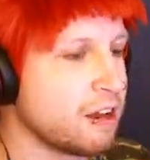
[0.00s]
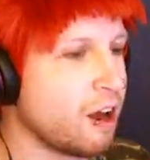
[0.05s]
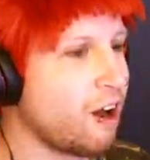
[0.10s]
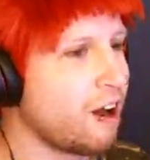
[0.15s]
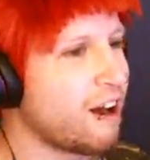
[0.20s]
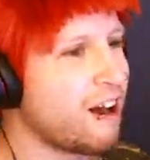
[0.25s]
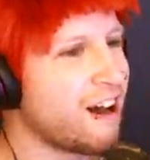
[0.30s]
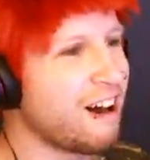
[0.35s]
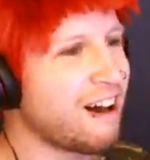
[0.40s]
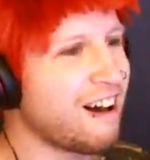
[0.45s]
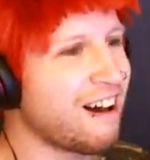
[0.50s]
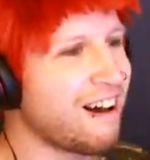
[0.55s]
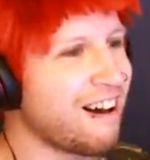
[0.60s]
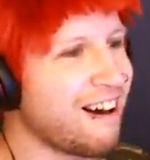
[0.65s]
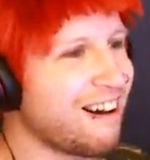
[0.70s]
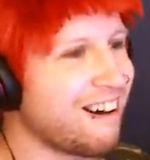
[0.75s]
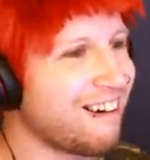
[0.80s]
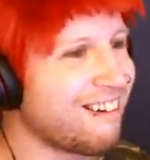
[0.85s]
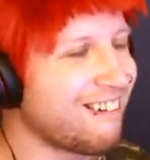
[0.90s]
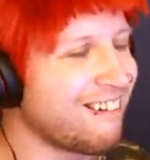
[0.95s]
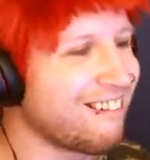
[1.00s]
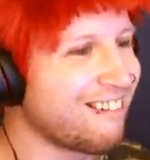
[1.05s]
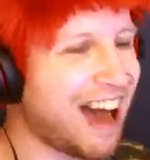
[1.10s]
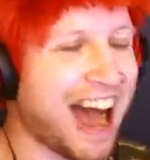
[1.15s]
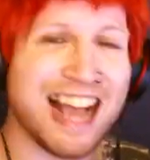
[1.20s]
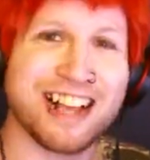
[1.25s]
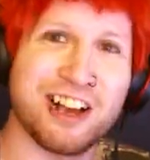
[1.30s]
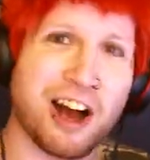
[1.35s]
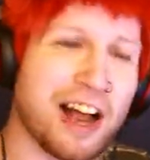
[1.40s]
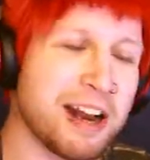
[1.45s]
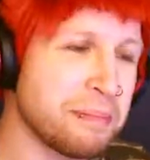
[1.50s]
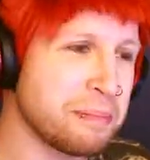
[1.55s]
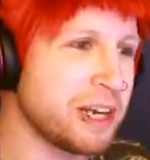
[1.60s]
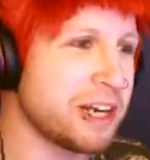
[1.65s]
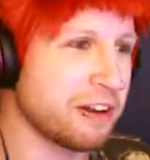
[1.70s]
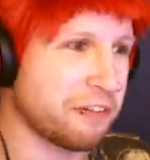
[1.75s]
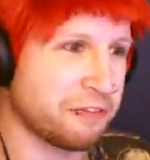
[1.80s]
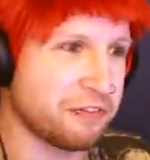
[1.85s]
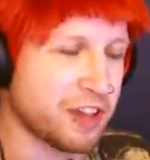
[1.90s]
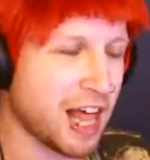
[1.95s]
Oh, I got him
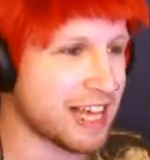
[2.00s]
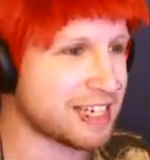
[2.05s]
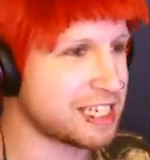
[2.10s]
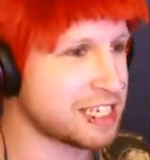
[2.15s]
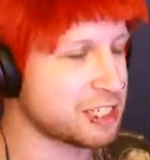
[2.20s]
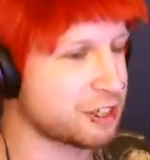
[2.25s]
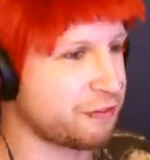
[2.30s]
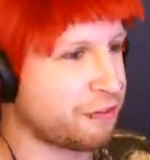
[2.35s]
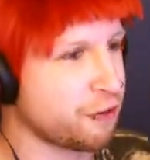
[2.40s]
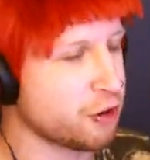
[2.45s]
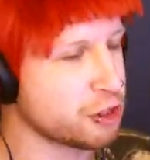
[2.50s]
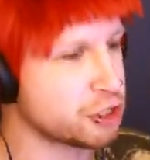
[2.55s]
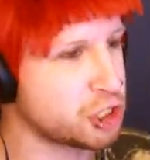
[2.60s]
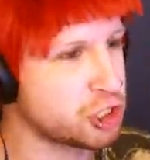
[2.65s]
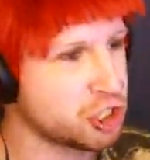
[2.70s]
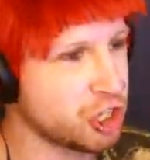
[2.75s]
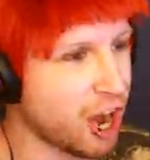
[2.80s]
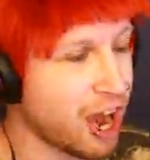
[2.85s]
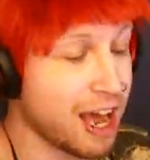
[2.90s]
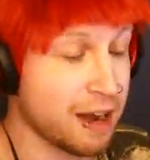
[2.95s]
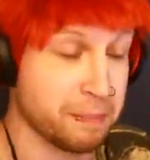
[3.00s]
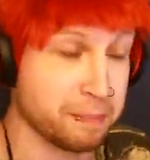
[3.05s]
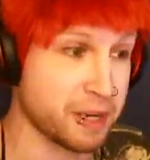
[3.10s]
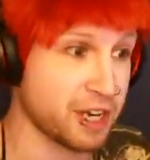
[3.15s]
to deflect his first shot,